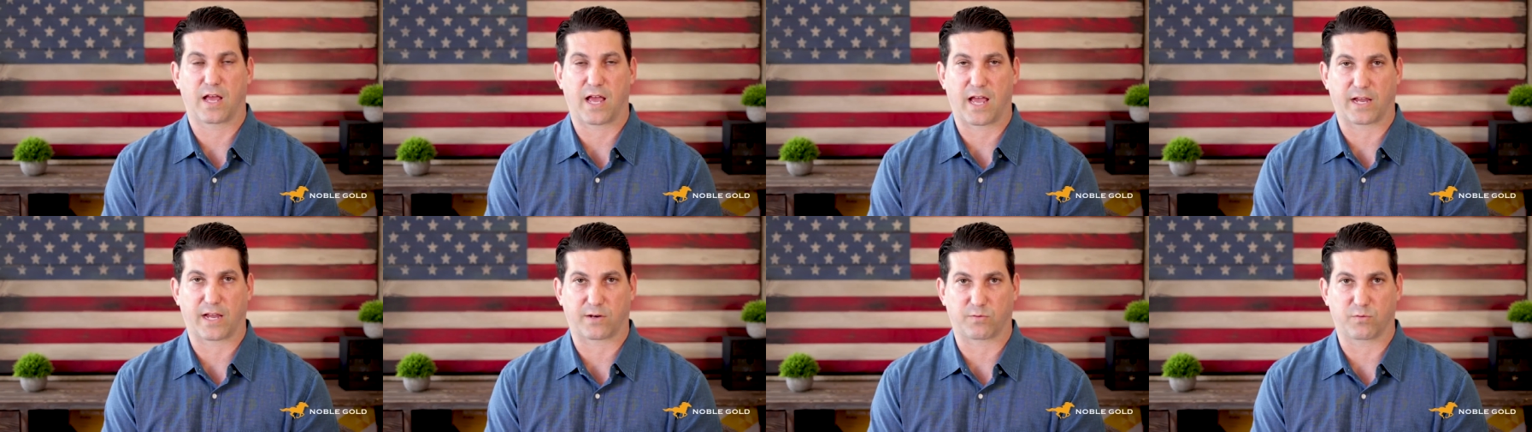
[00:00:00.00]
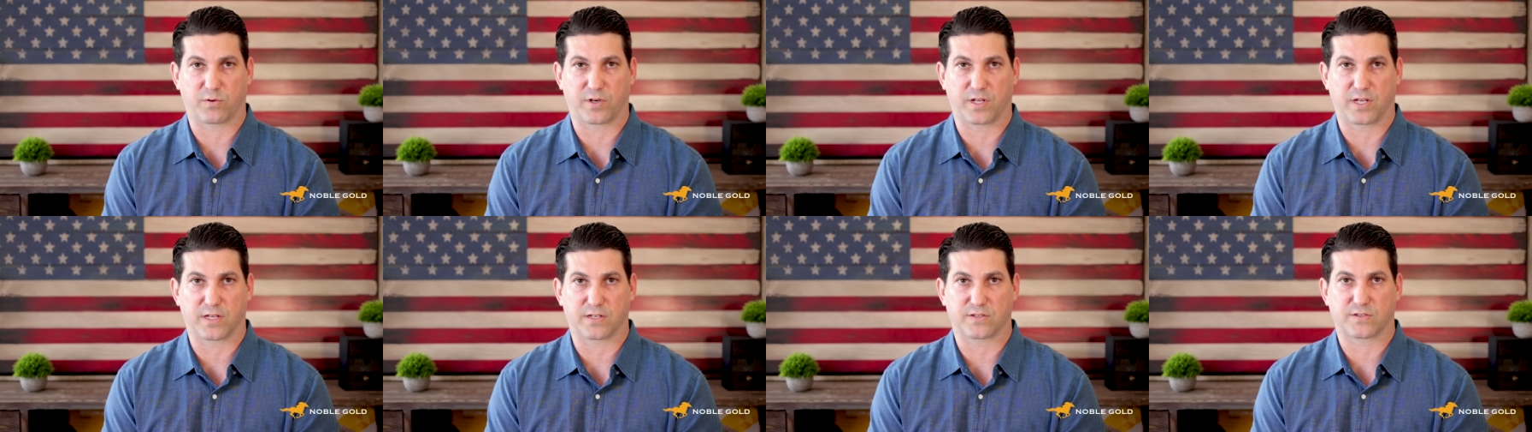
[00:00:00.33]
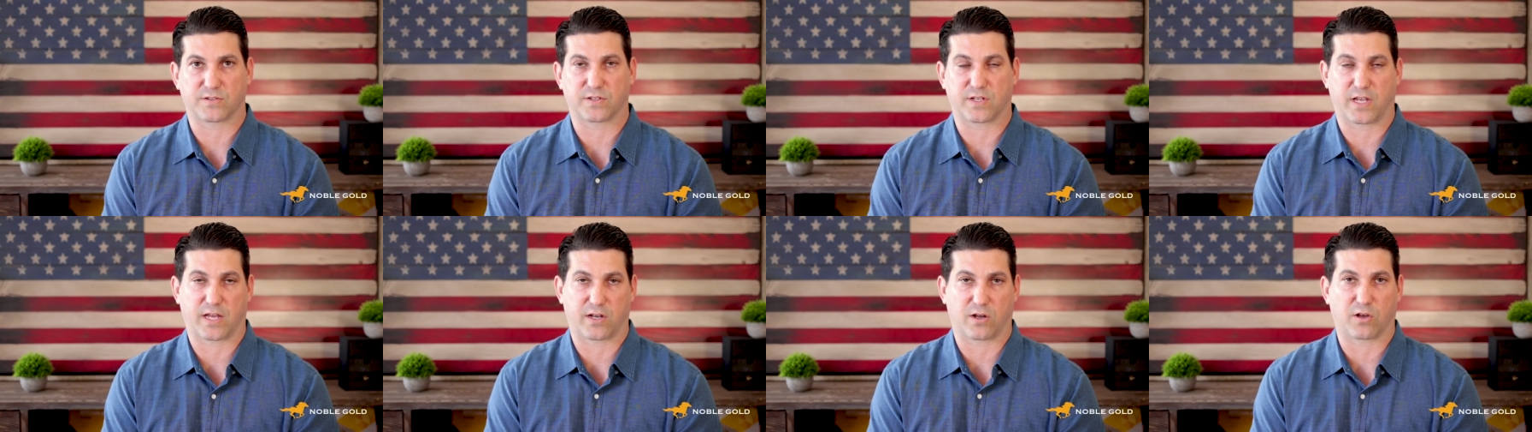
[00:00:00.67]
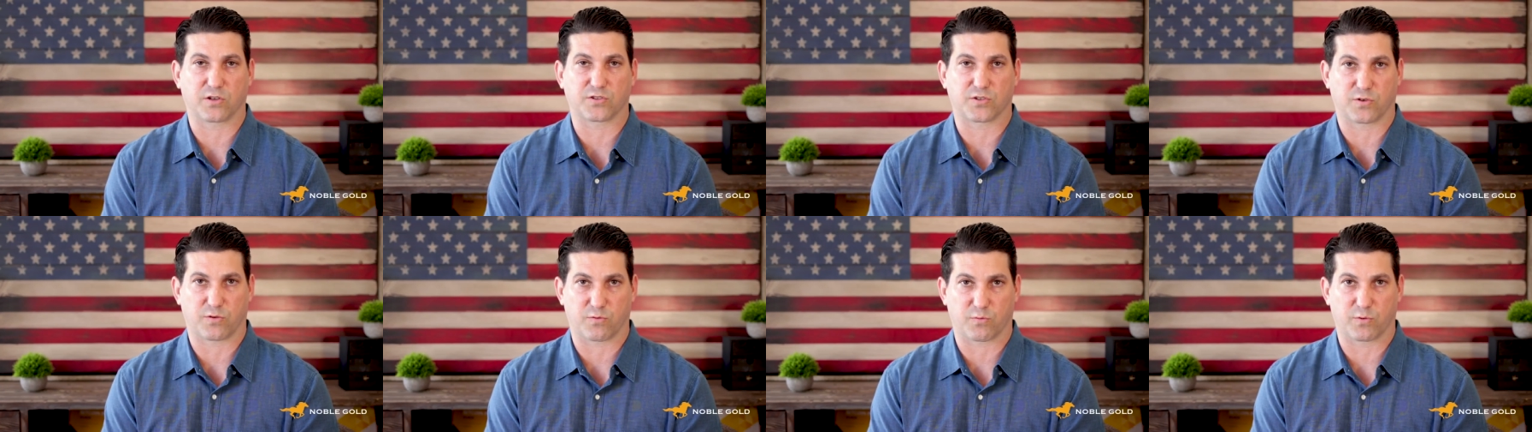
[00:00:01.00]
equities, and
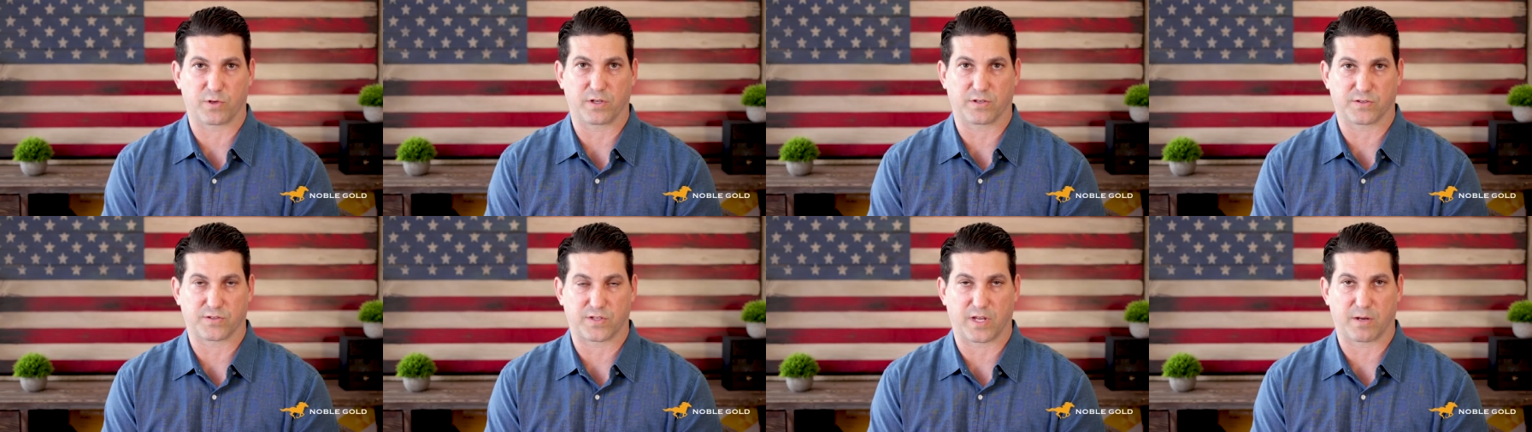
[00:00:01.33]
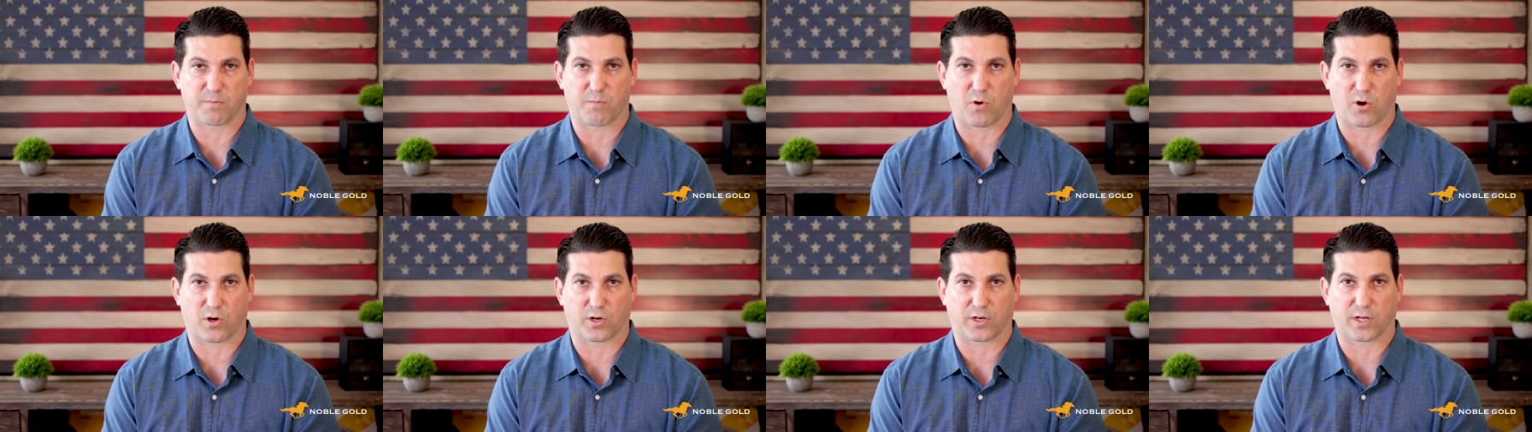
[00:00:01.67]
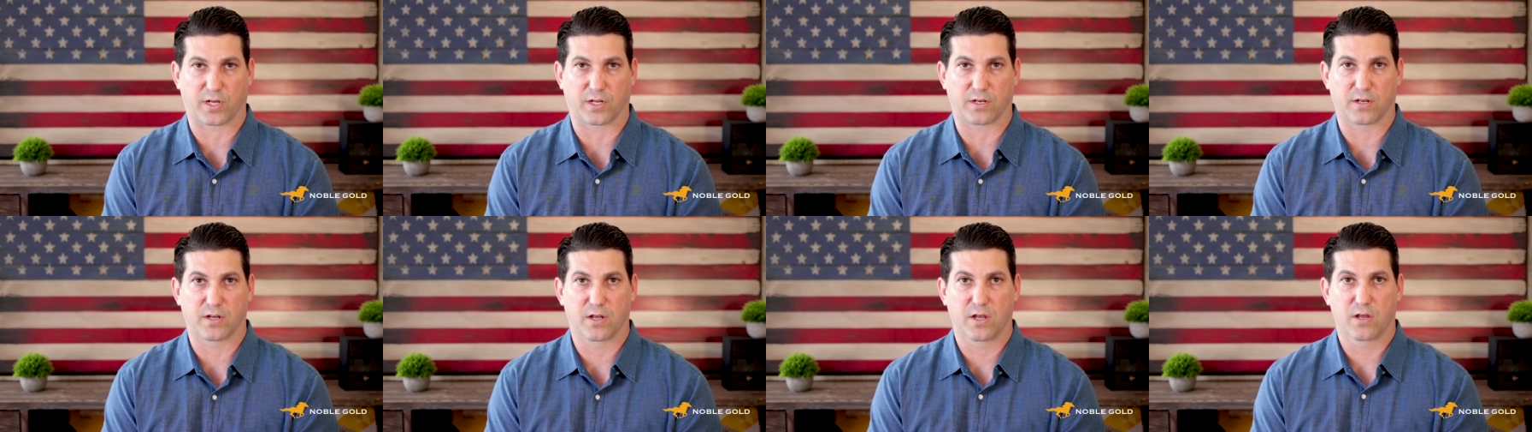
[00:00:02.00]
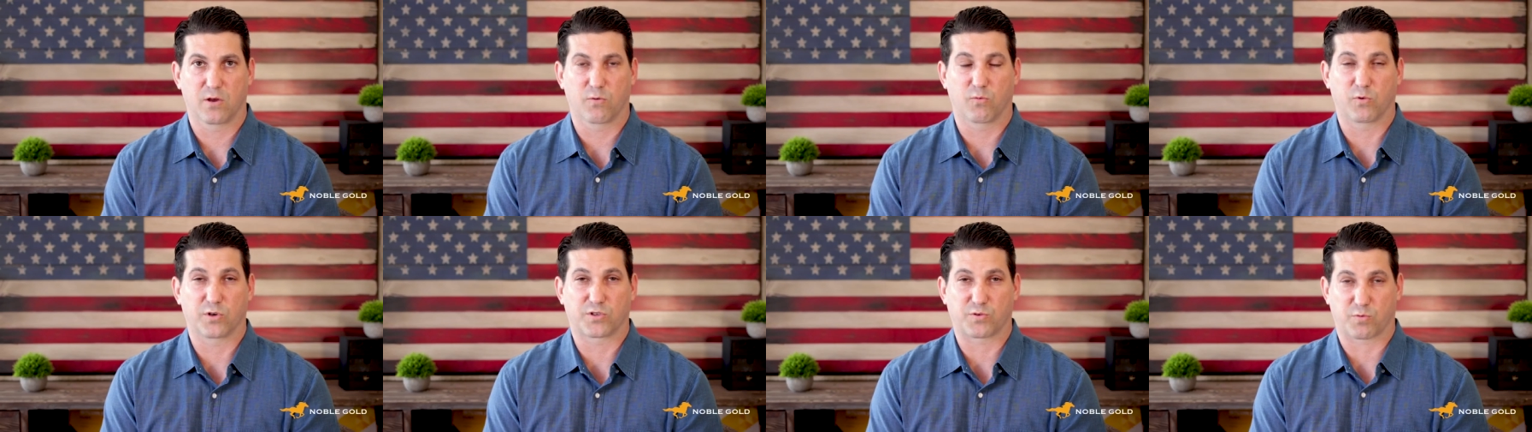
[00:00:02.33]
also the real estate market,
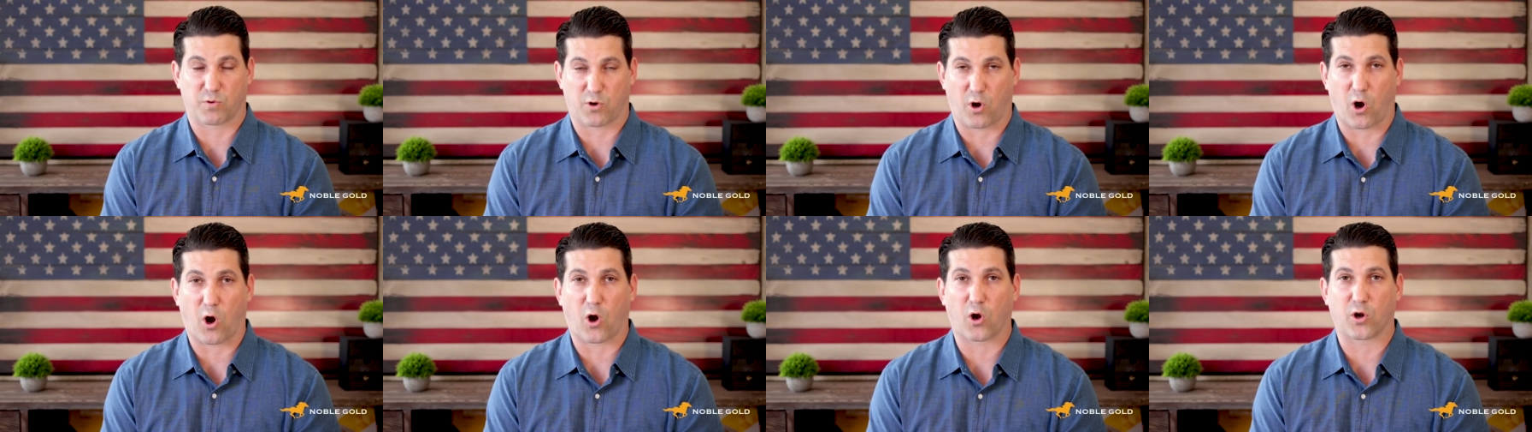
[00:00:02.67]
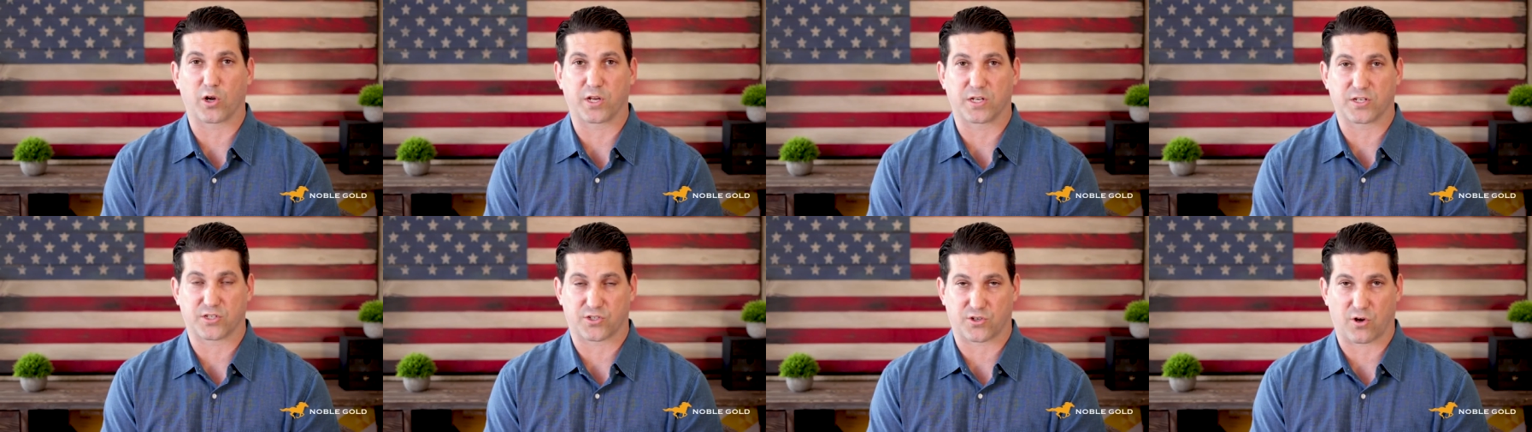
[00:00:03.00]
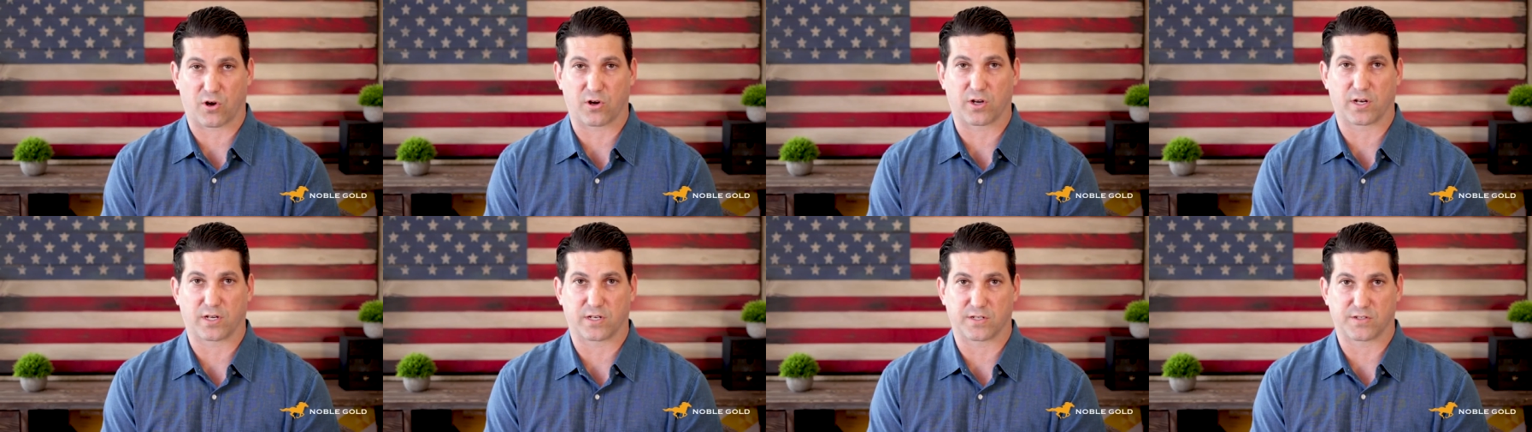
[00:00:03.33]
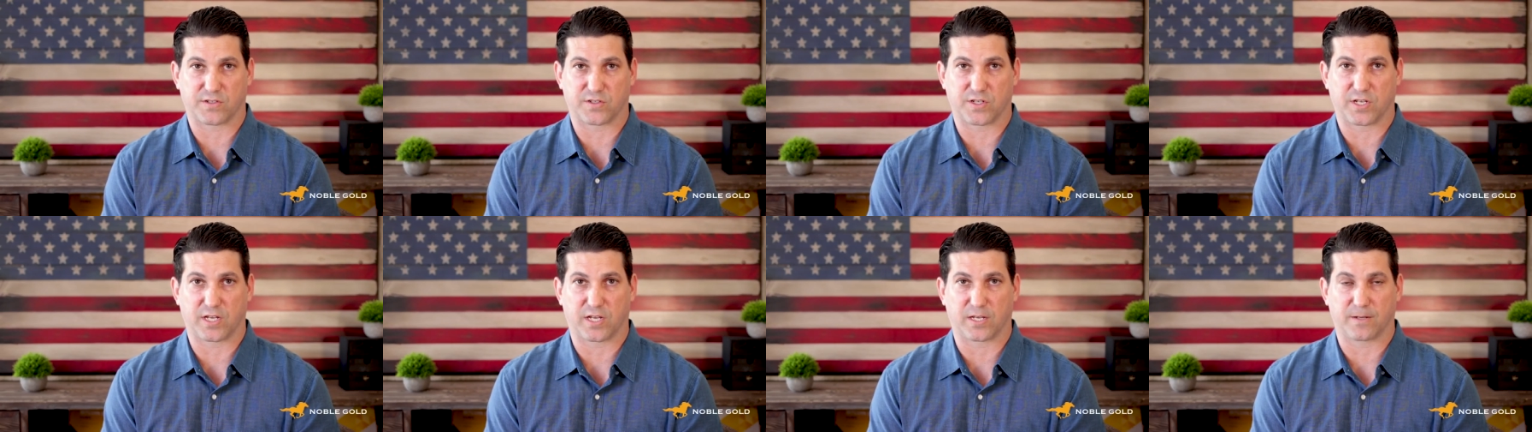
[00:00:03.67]
which we're already starting to
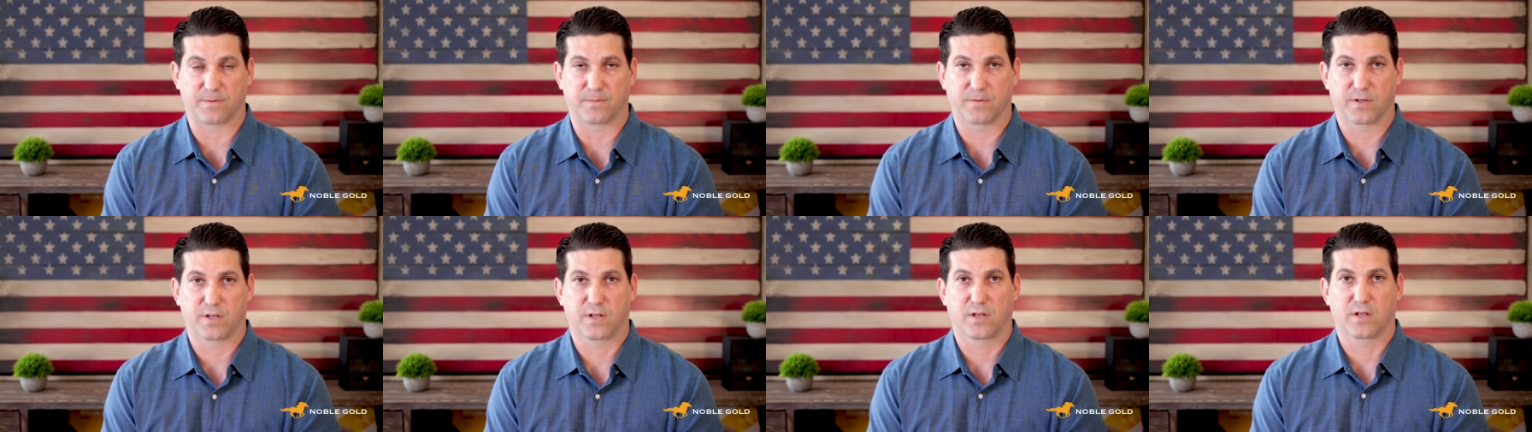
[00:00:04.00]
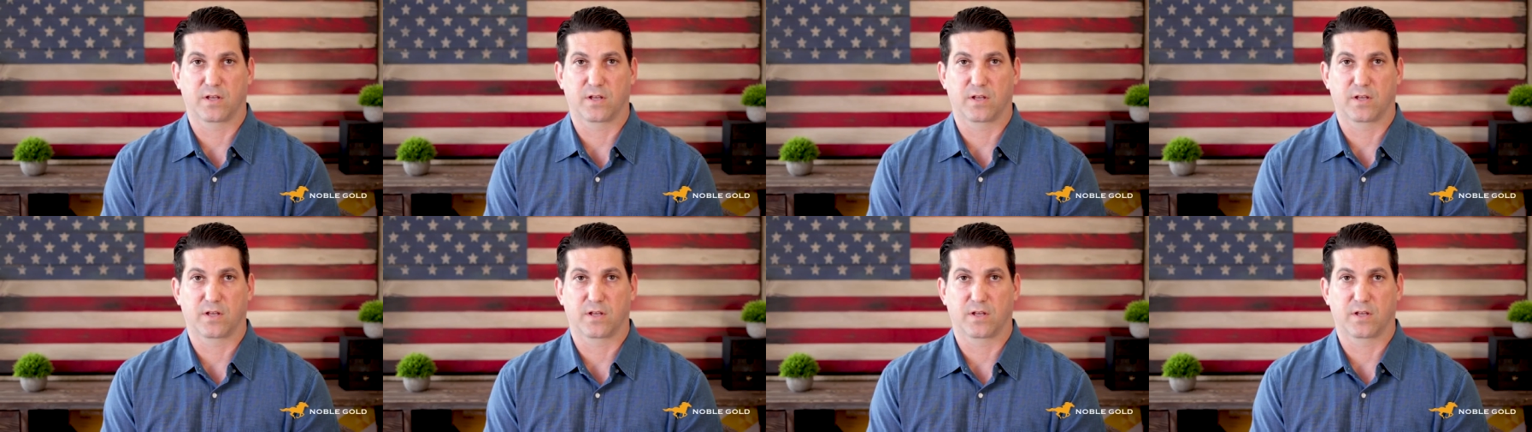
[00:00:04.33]
see.